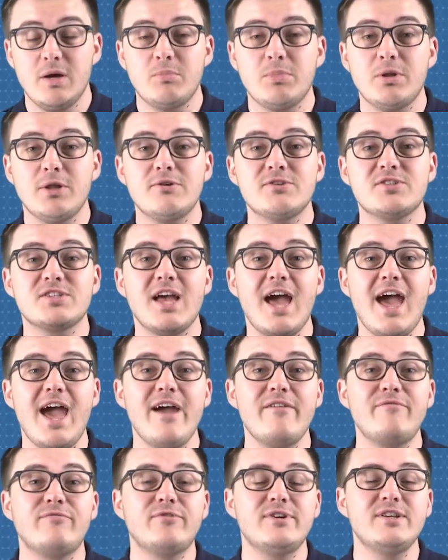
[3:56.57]
Plus,
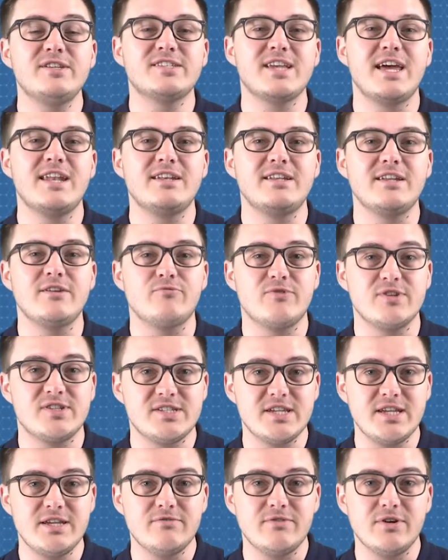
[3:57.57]
every ZENDit
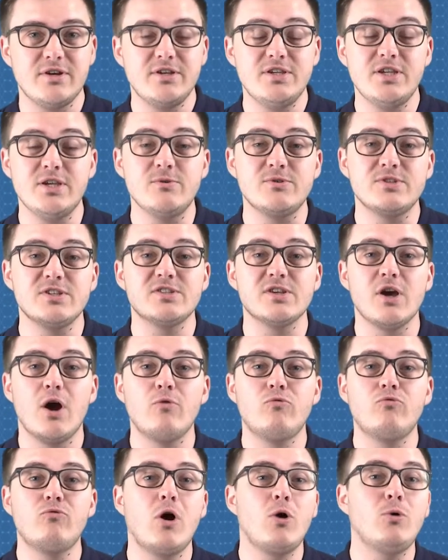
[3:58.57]
receiver uses a
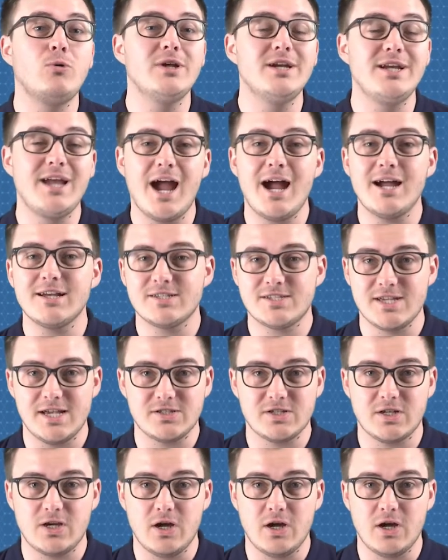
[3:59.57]
rolling access